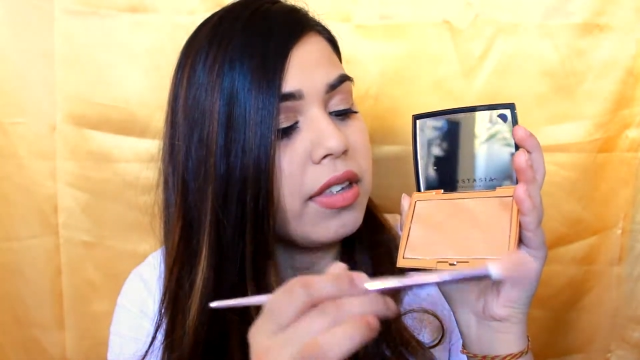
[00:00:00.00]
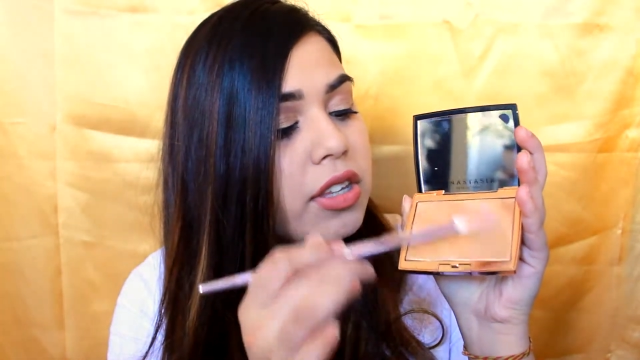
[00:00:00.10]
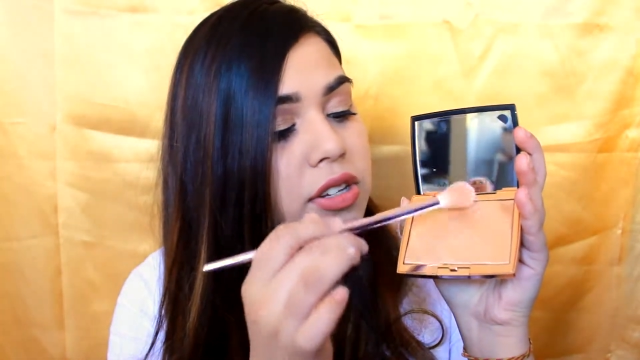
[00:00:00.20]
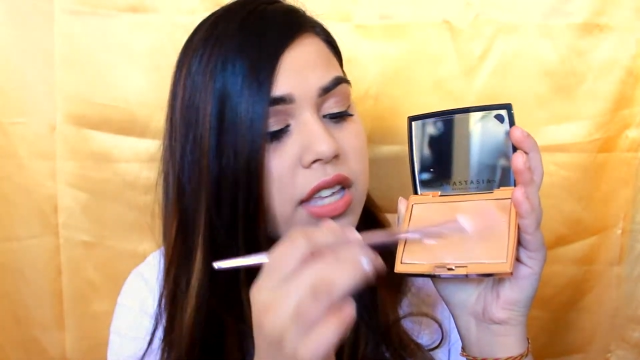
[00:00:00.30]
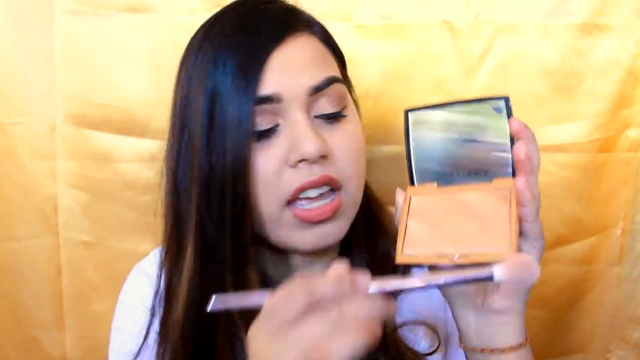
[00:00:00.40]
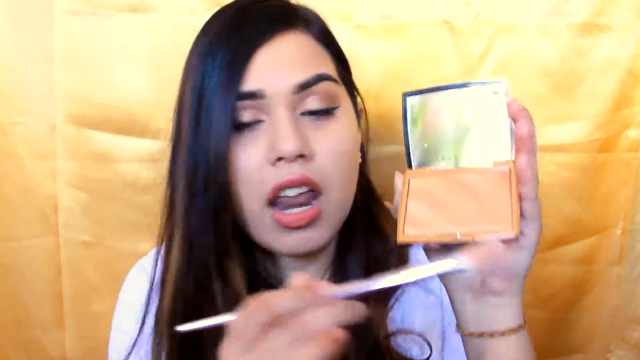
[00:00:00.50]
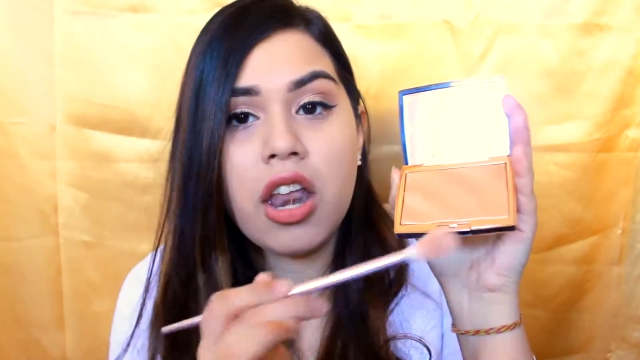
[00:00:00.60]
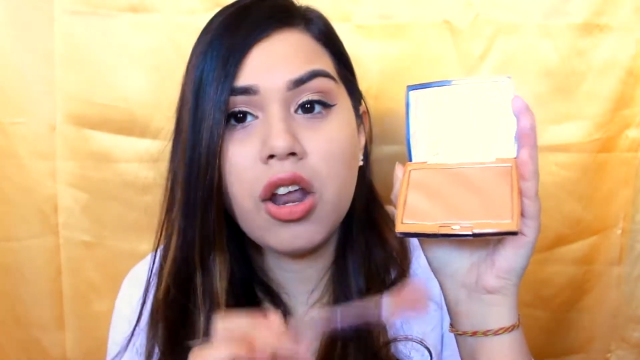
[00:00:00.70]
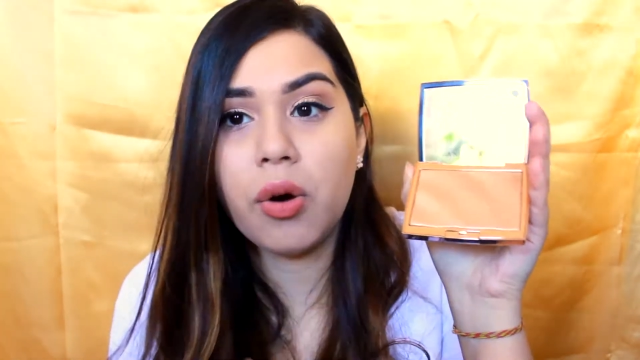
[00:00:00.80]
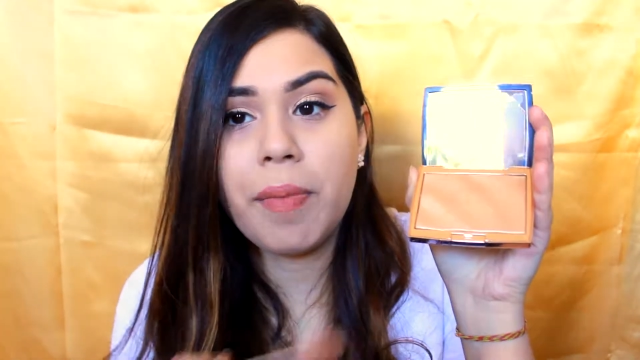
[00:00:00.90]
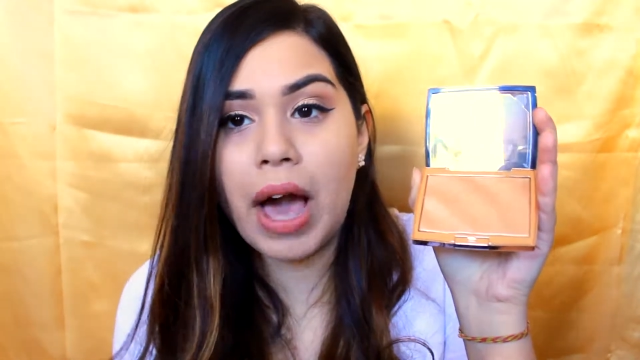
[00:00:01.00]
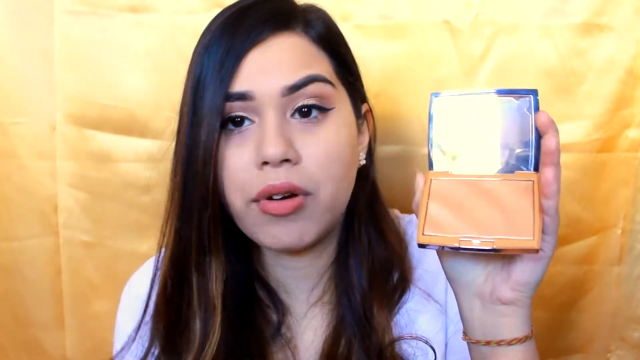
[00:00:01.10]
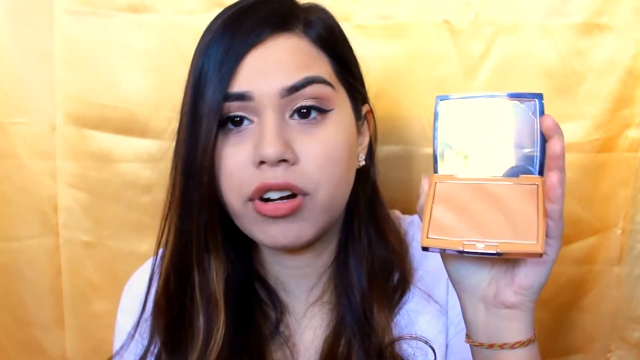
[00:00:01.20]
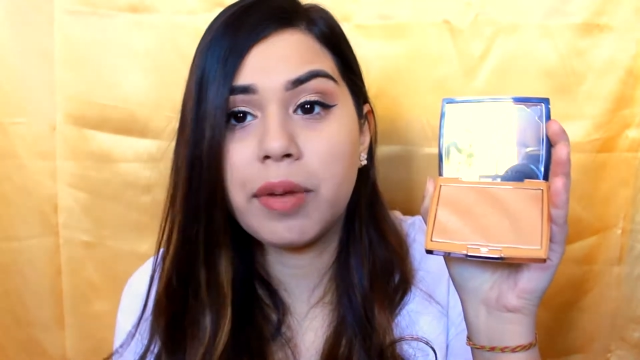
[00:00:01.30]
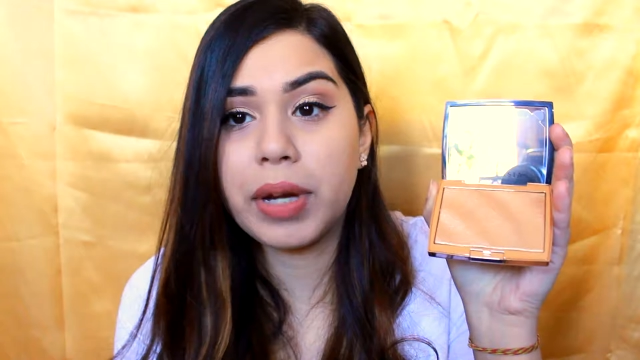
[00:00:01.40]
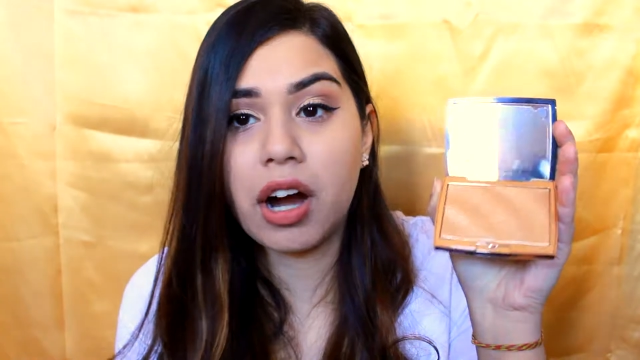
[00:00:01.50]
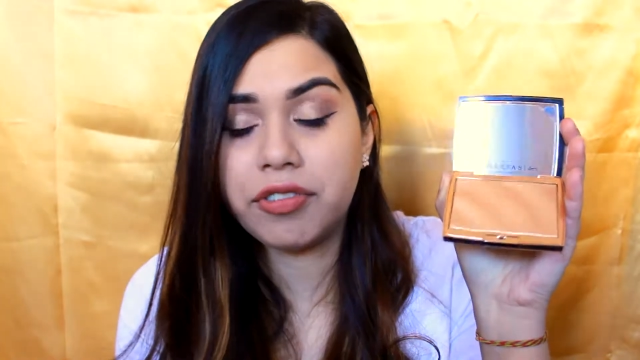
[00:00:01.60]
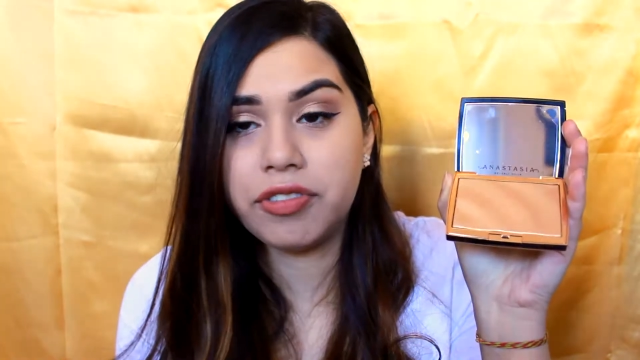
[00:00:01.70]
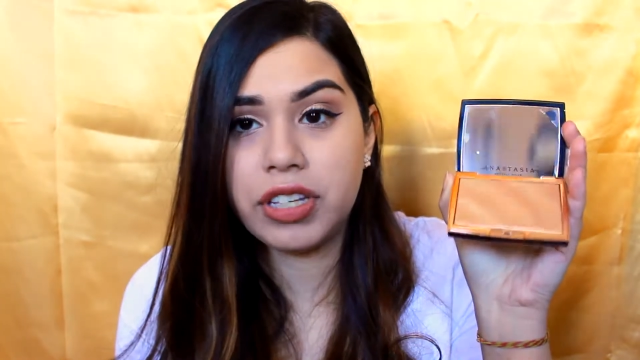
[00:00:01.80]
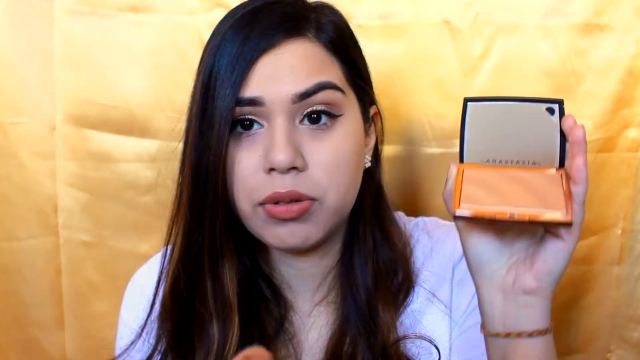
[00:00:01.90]
There's like no powder coming
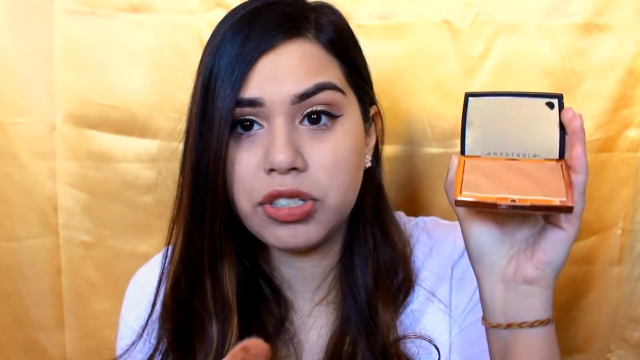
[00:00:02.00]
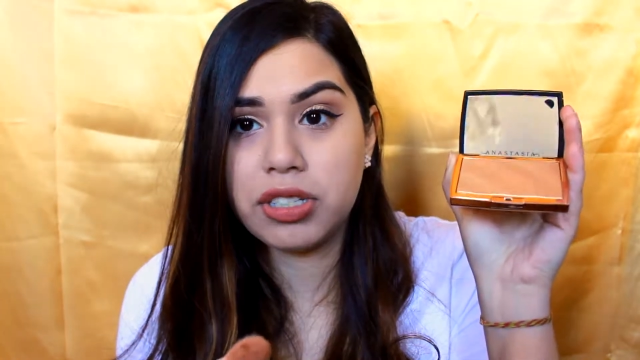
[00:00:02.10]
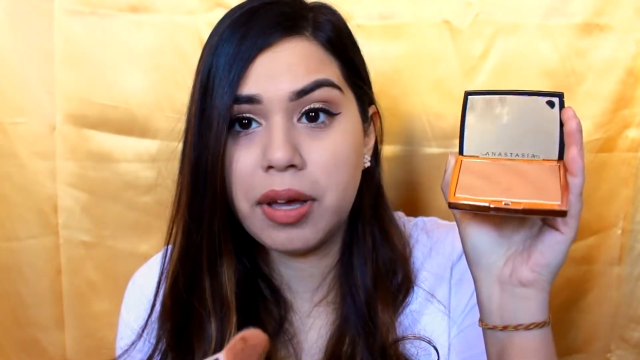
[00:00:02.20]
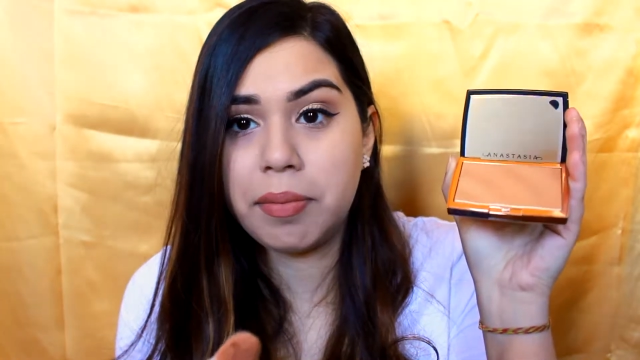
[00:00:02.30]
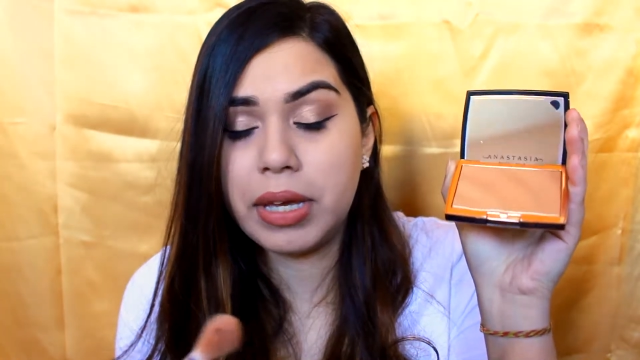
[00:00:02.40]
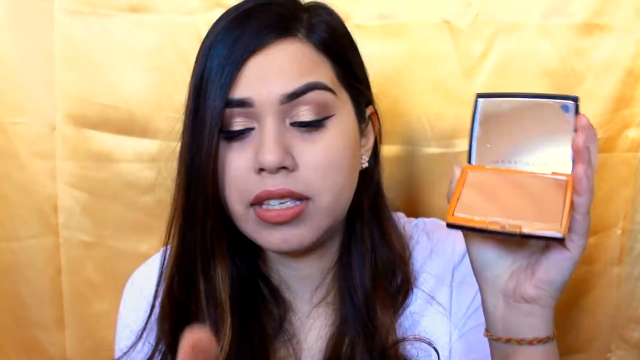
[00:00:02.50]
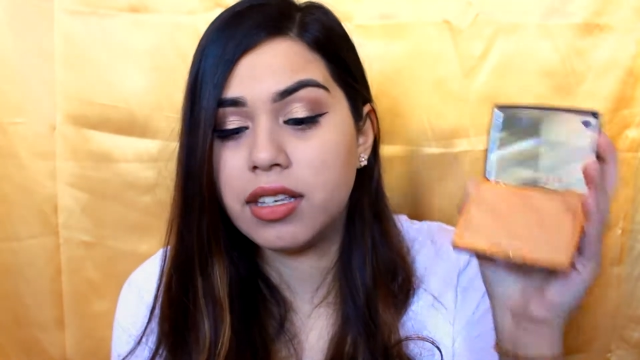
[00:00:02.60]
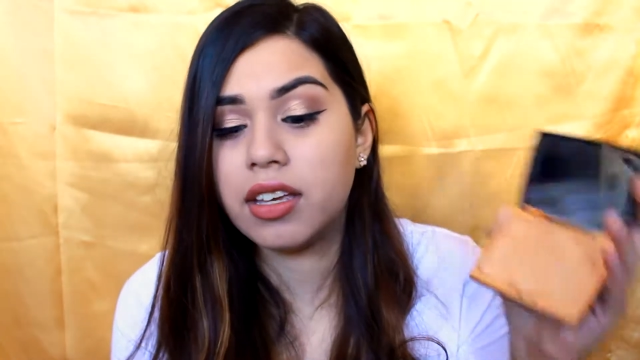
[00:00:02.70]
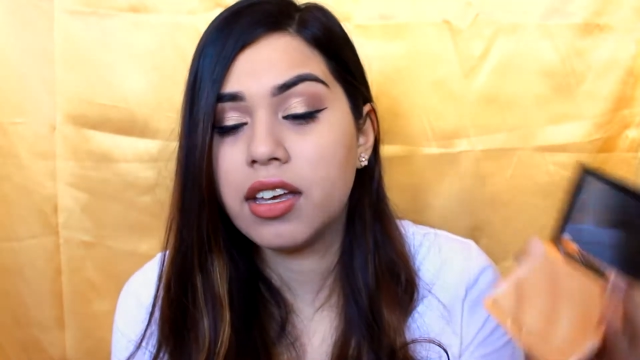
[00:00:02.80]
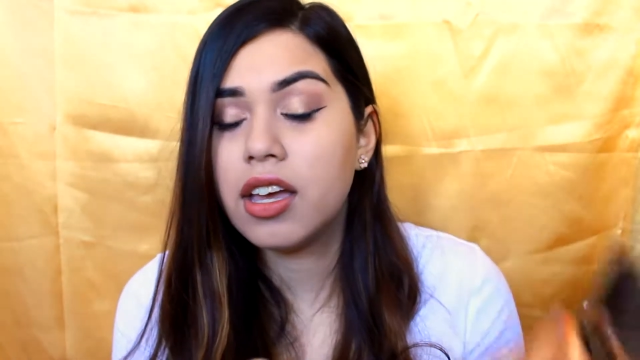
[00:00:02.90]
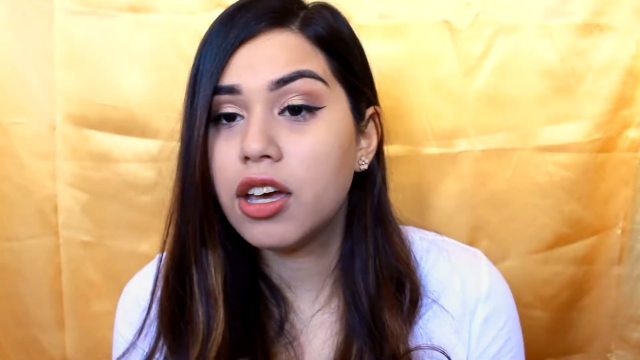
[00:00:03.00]
off of this, which is amazing.